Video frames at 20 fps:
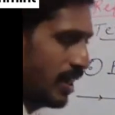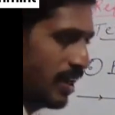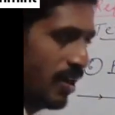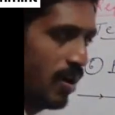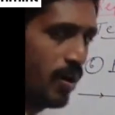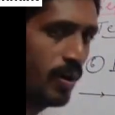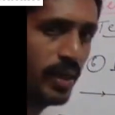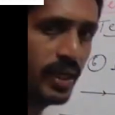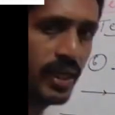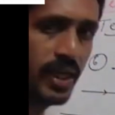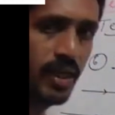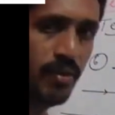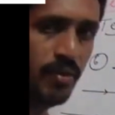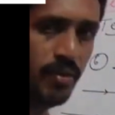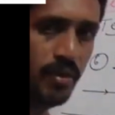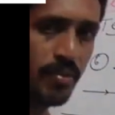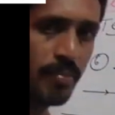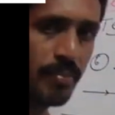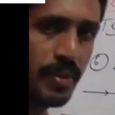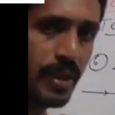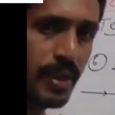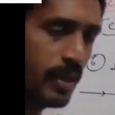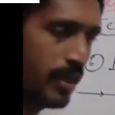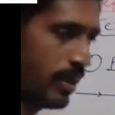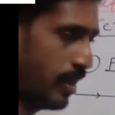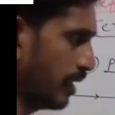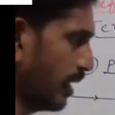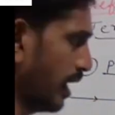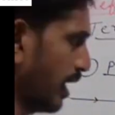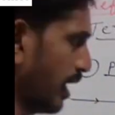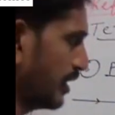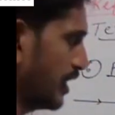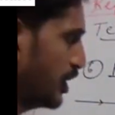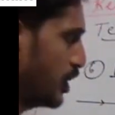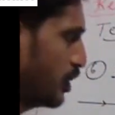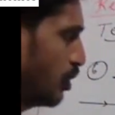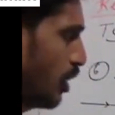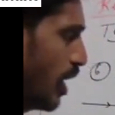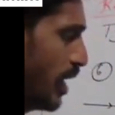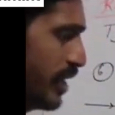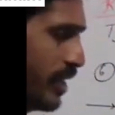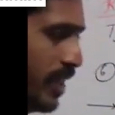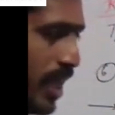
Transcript: concave mirror. Yeah, just draw the